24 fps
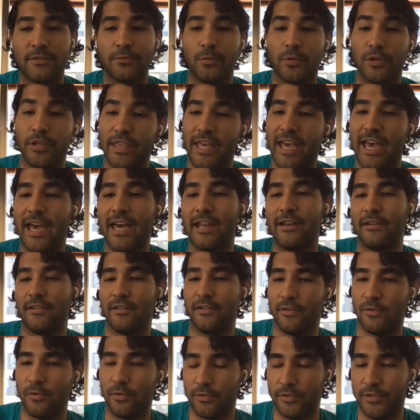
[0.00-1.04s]
that's where that
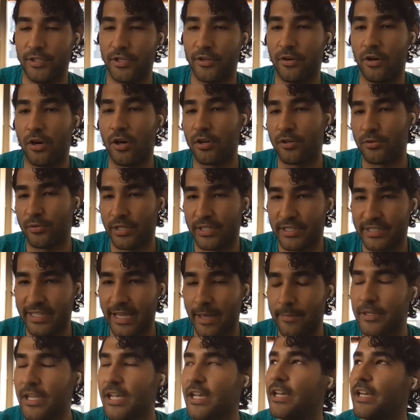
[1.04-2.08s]
you know auto
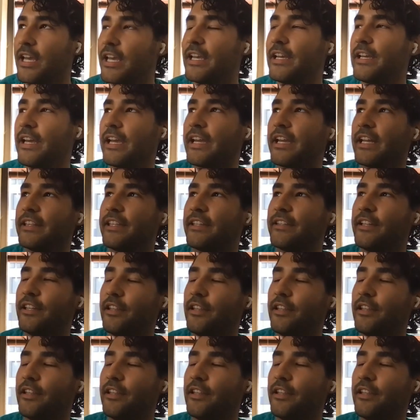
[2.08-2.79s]
accept it,